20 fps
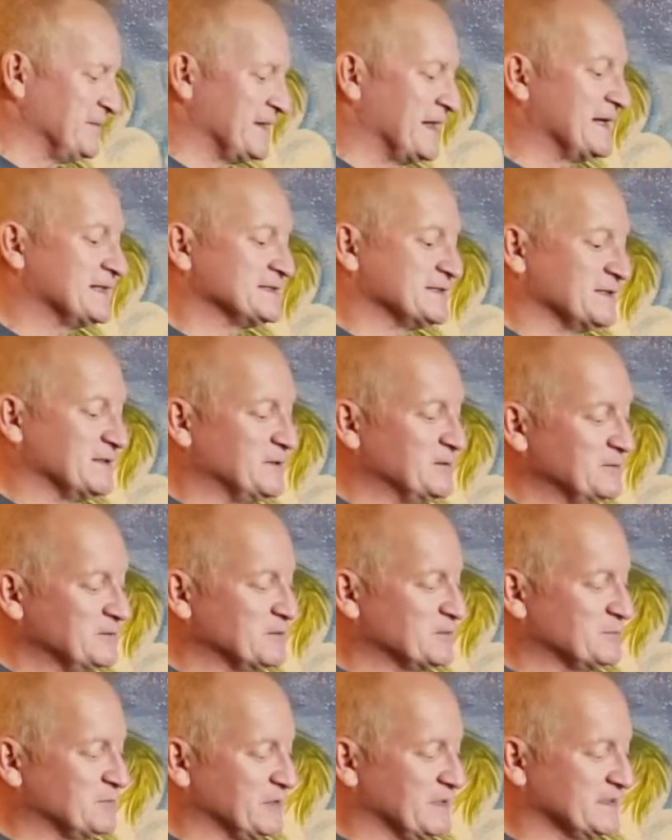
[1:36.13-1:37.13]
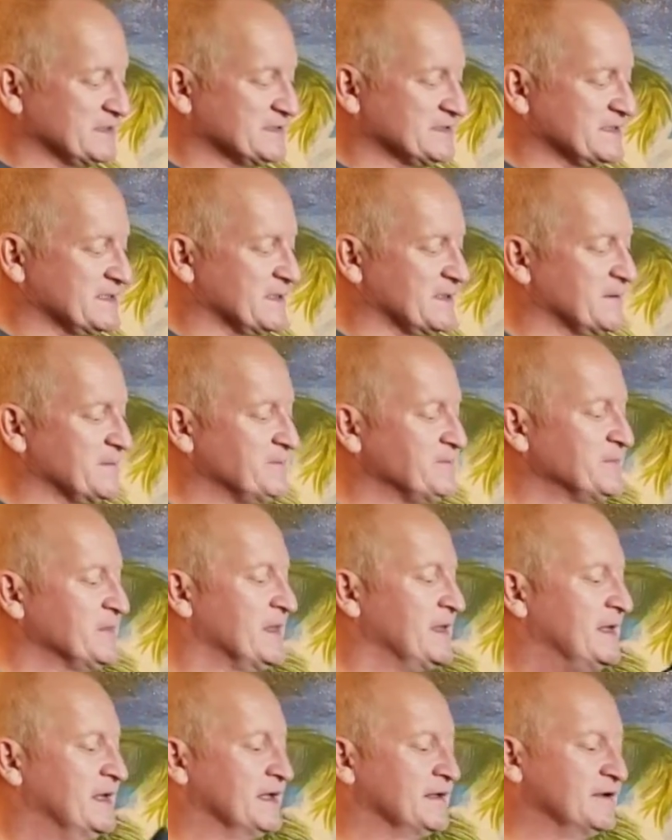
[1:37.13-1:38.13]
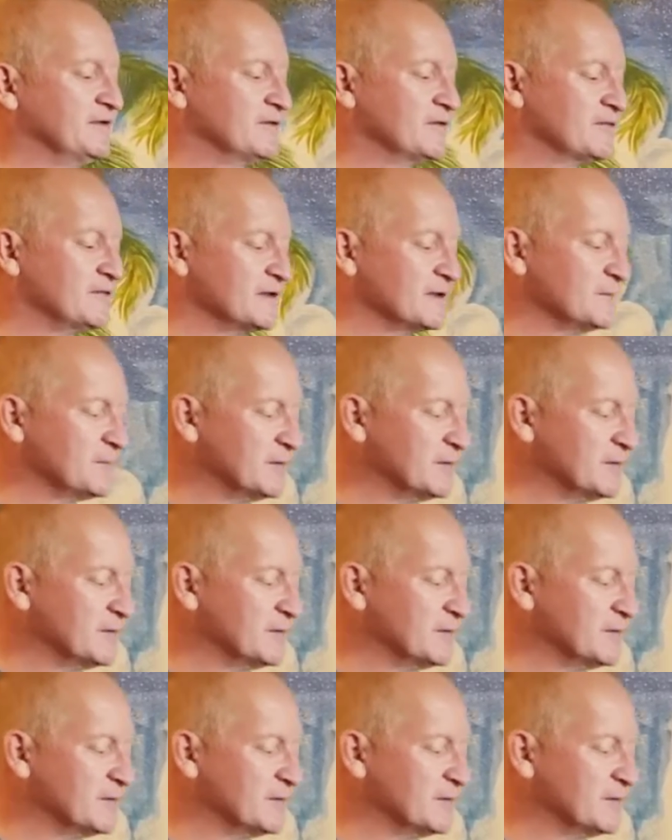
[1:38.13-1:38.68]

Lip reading: that's a huge plus there. Another thing